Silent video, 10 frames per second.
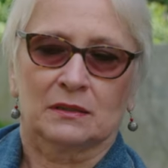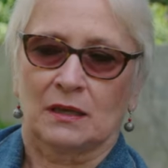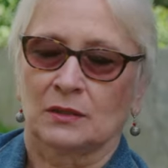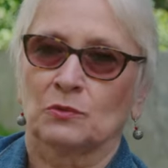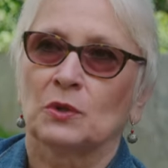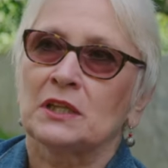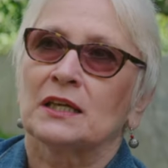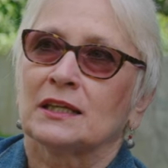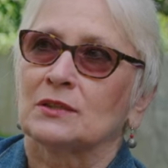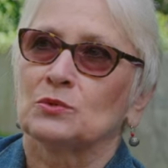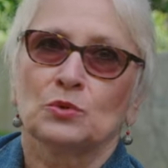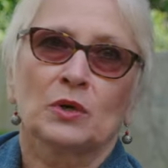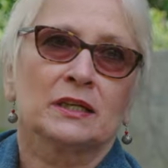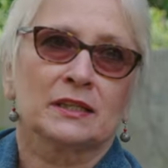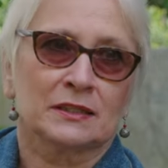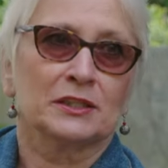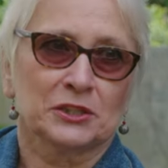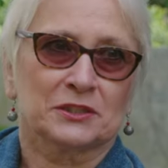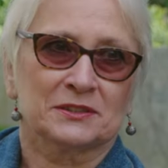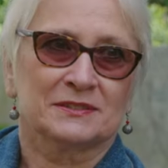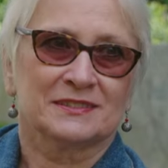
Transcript: And what I can do, I can learn.